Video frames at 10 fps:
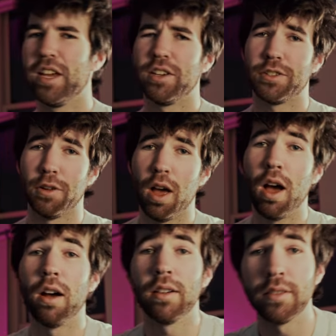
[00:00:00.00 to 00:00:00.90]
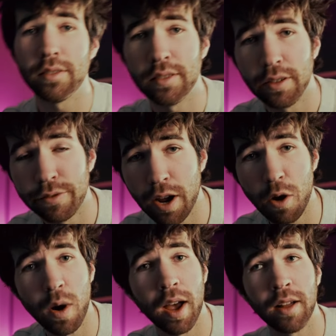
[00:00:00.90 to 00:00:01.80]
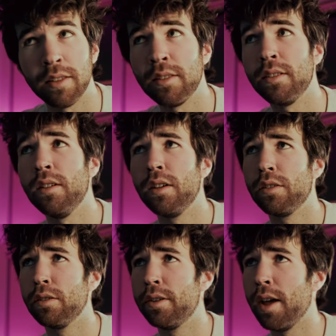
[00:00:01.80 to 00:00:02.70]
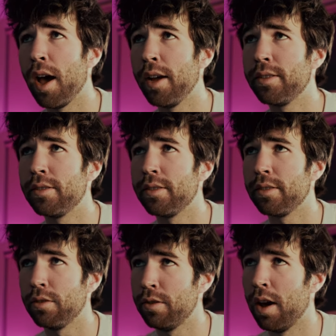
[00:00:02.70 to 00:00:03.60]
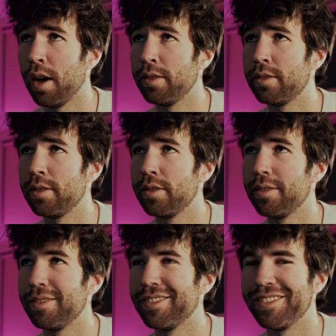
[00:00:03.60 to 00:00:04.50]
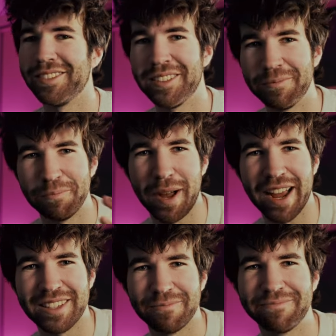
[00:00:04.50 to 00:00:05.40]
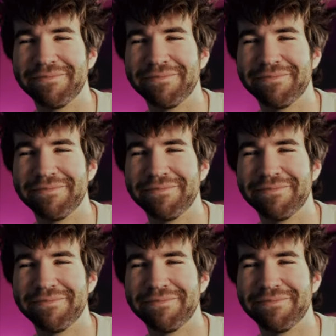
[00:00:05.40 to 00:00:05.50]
So long, farewell, good night, good night. Bye guys.